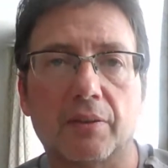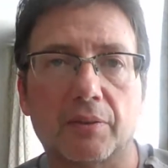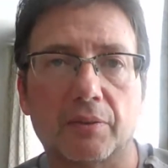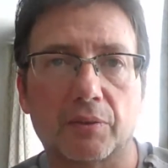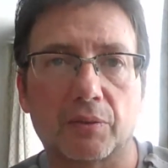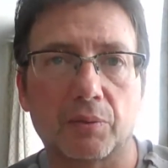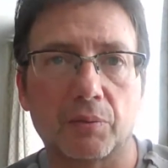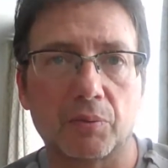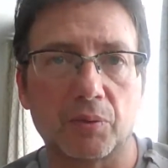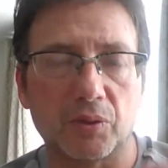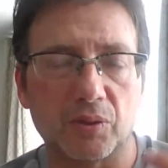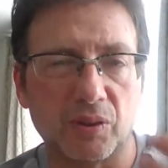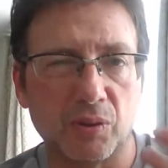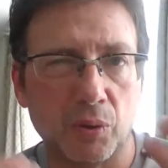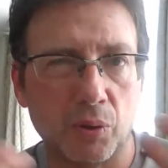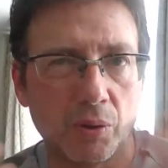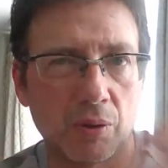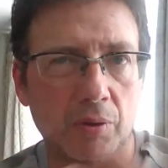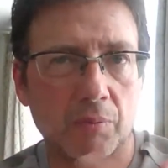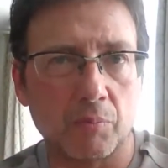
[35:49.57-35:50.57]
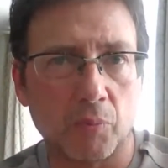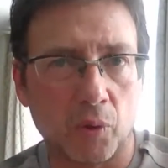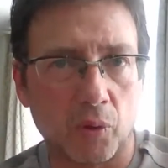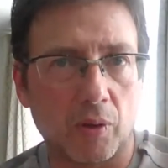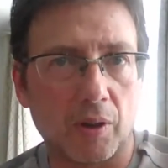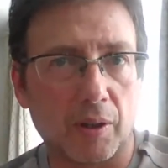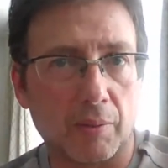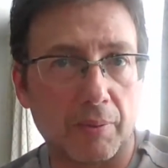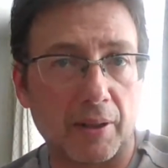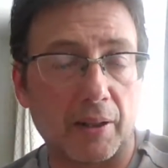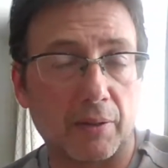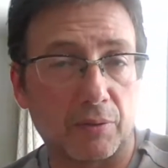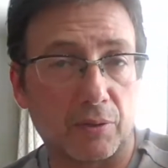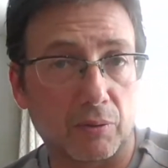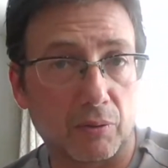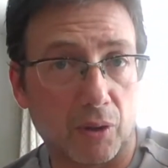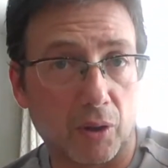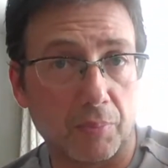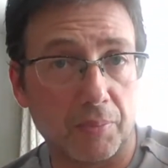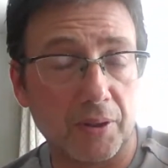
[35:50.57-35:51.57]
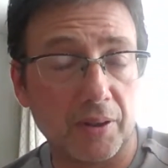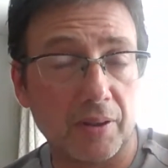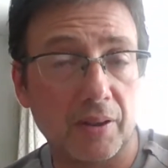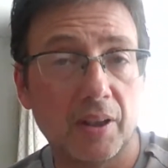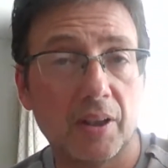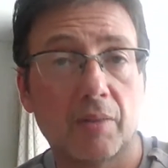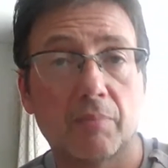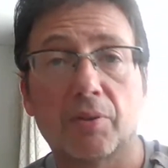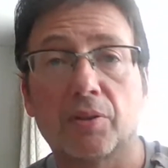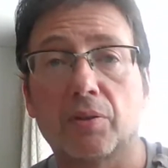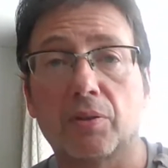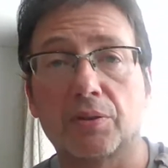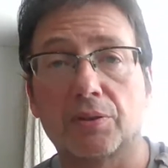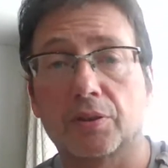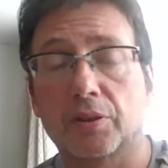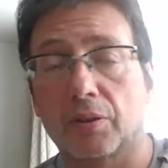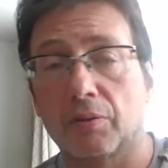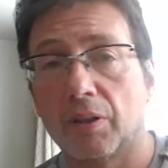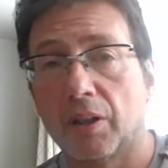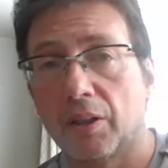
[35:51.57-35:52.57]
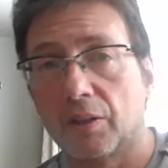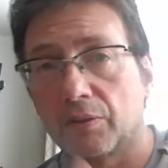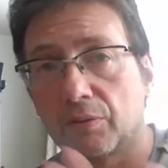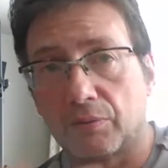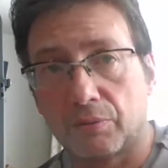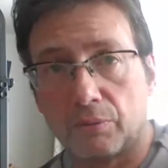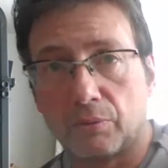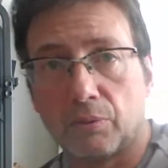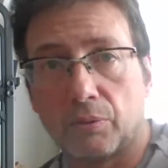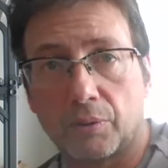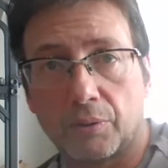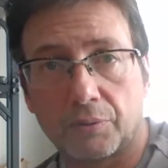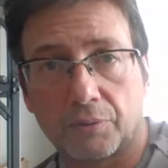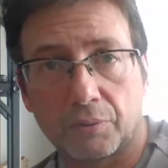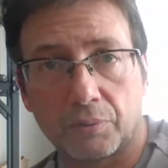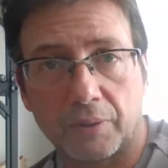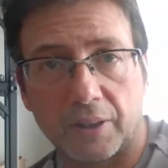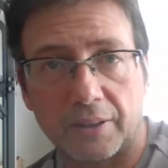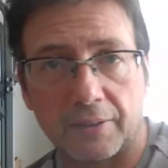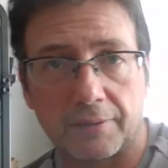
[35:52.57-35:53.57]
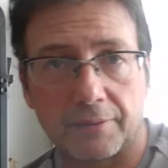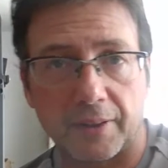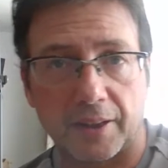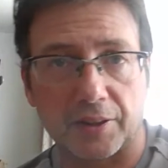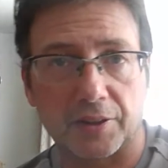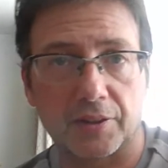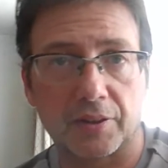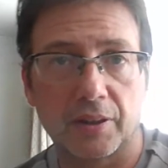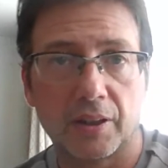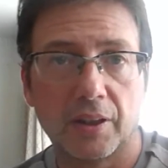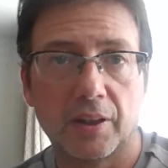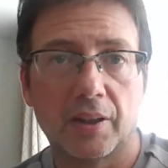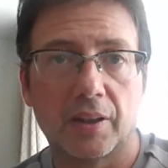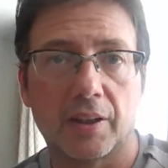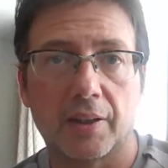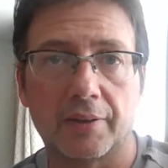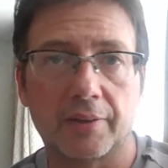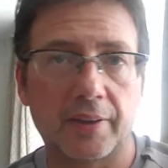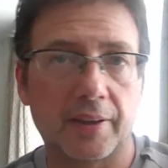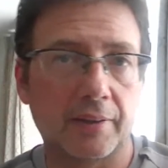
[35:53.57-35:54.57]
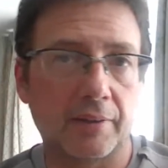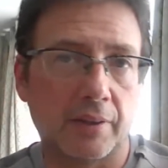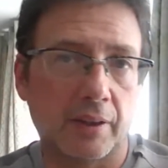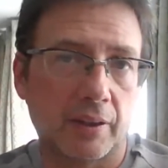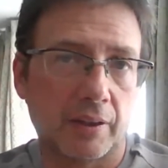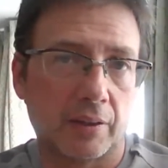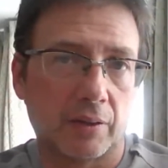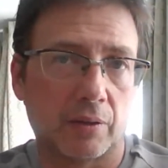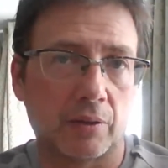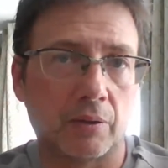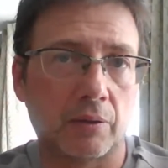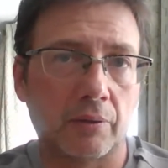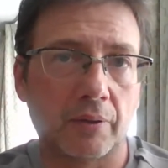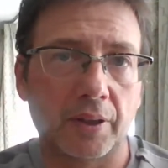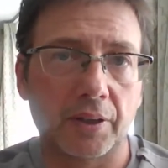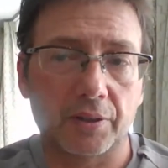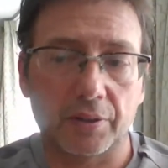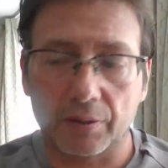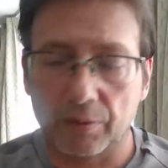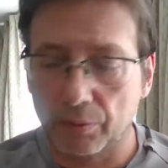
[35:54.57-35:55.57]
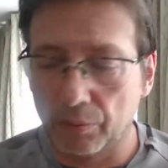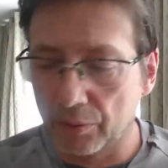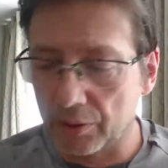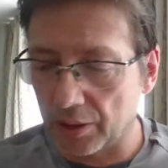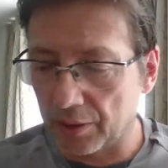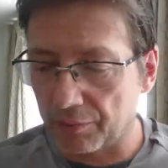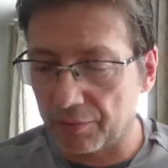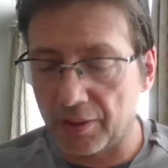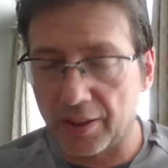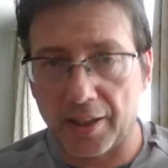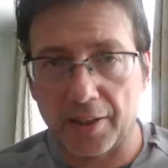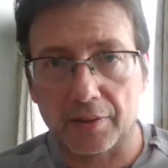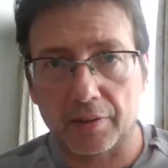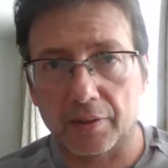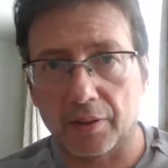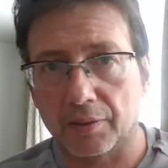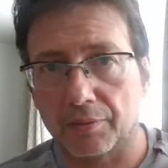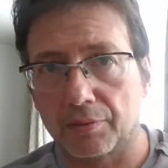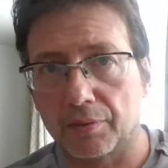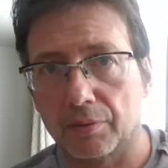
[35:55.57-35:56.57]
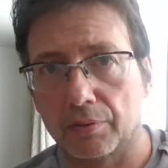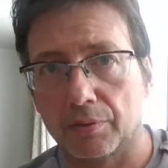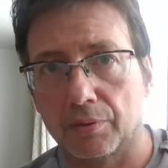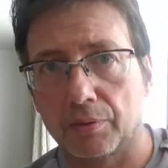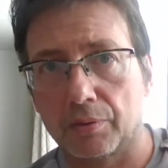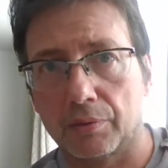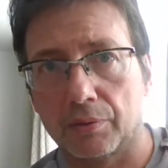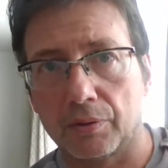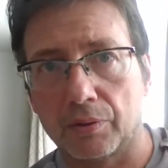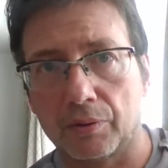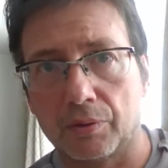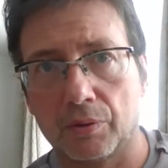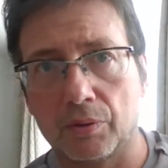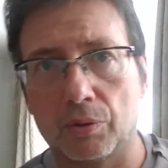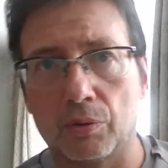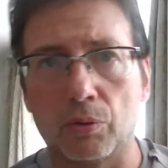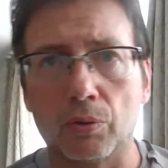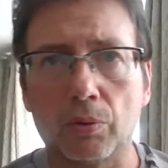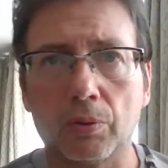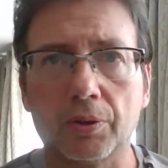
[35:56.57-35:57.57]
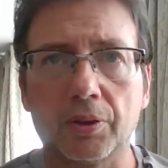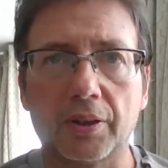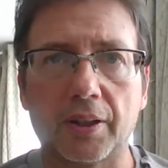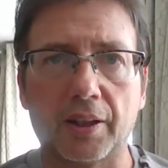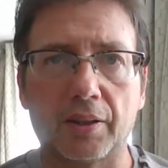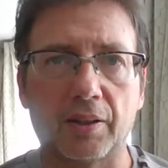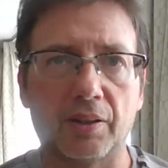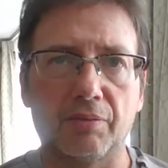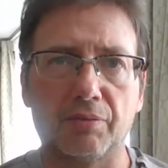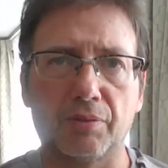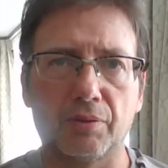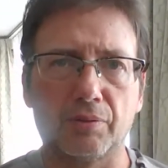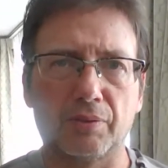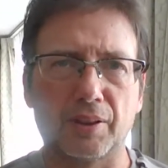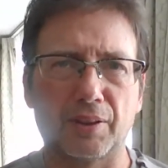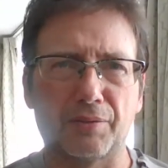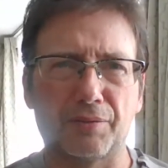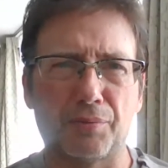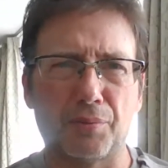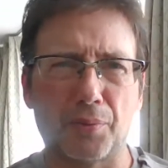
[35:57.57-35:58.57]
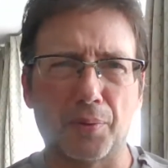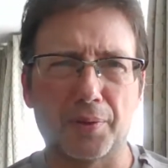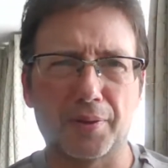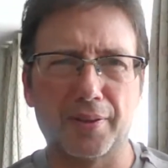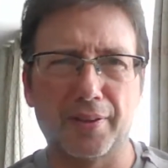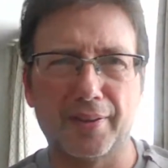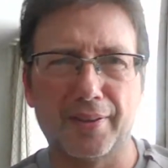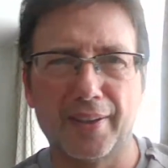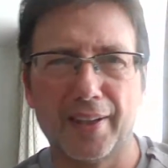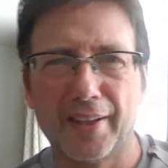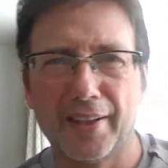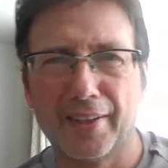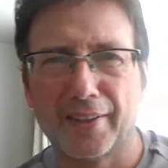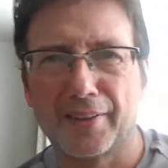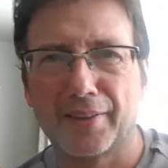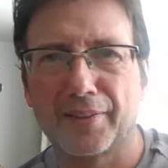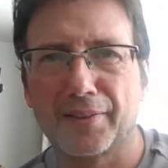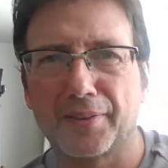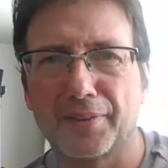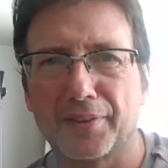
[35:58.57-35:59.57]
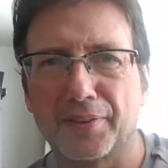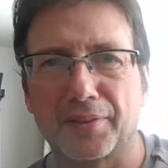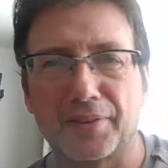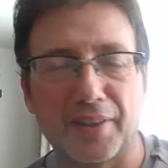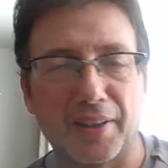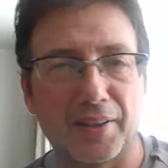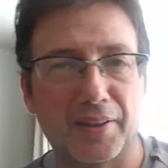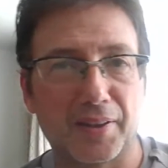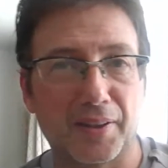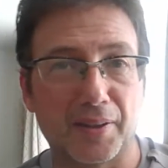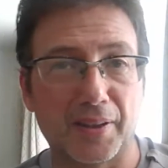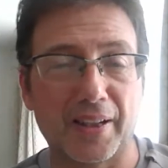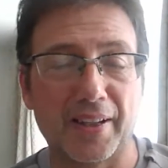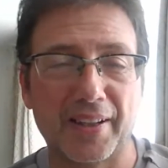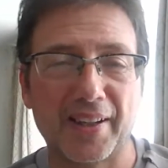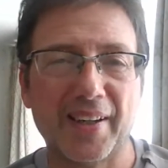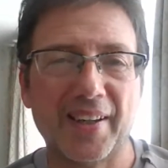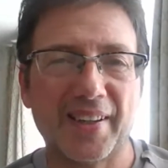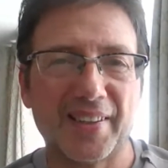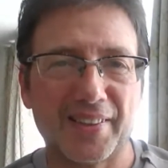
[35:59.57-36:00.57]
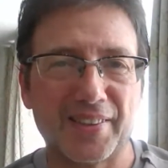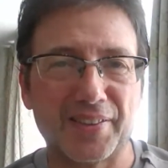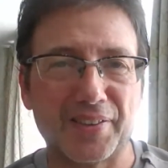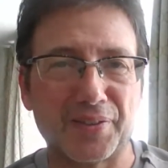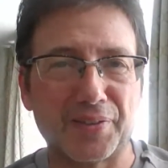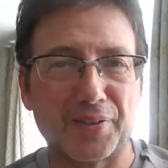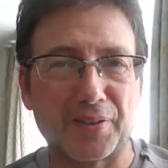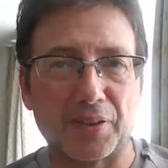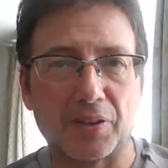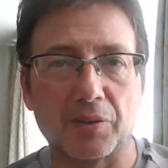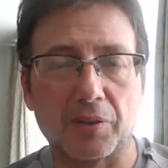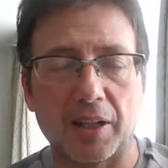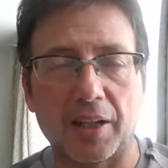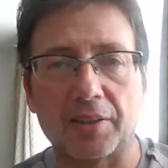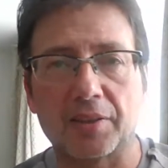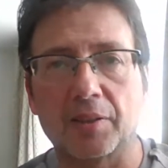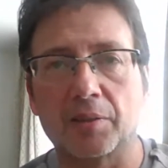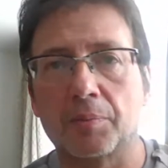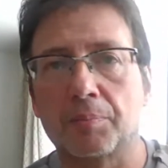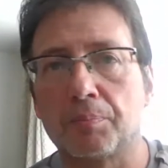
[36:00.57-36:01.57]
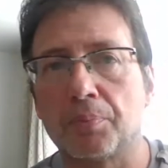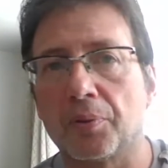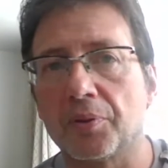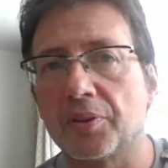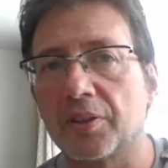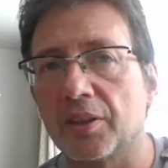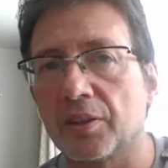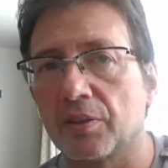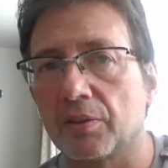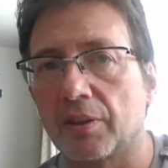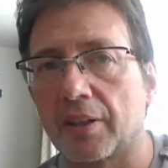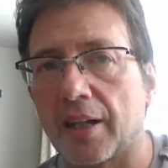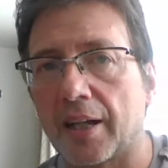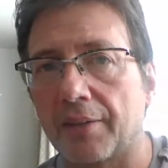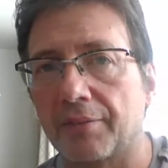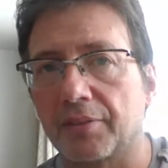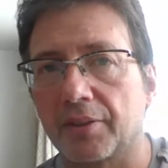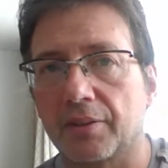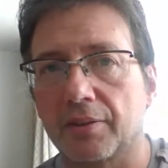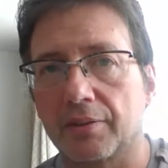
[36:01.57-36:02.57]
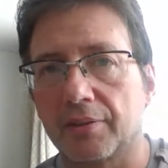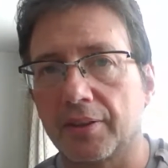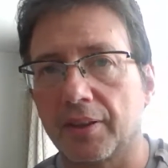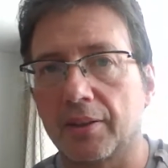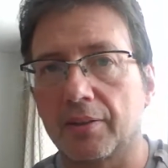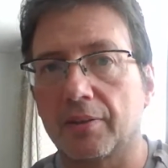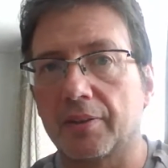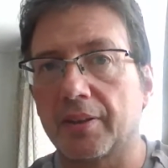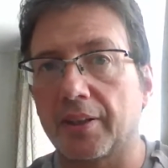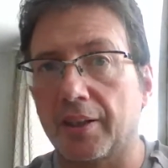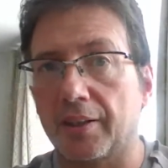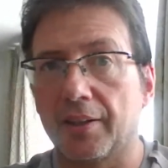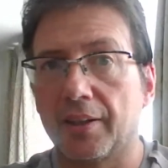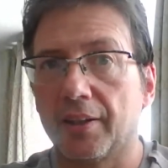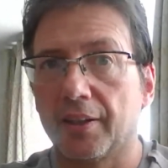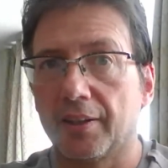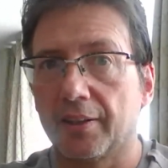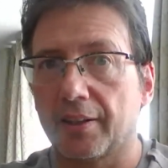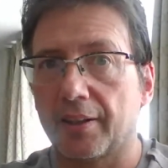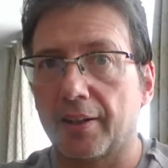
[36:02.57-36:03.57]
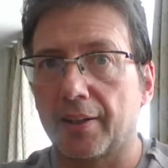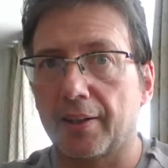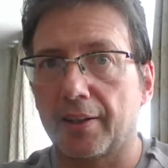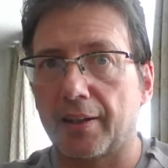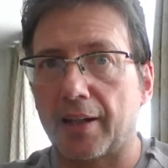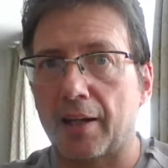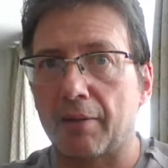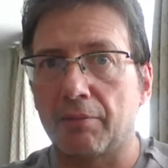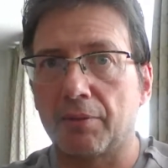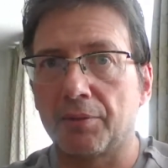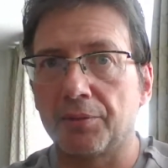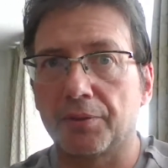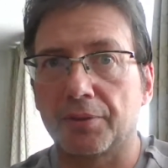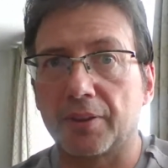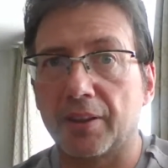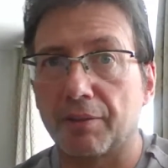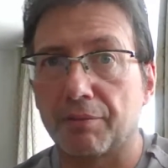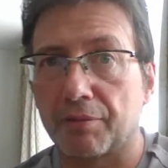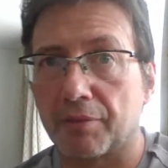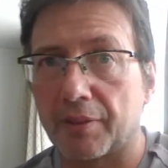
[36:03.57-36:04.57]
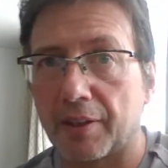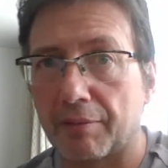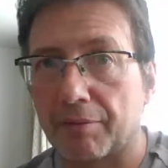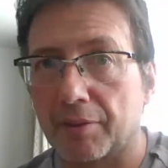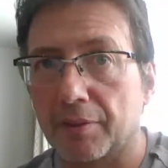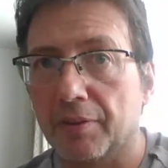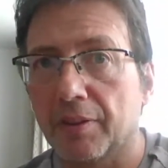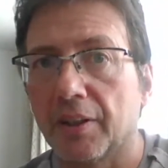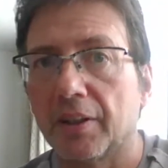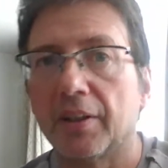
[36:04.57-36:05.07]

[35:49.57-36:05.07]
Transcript: to learn more about your hobby, but also to learn to invest. And then always look if you're older, like if you're at 40, you're thinking you're at a point in your life that you think, okay, I will not live forever,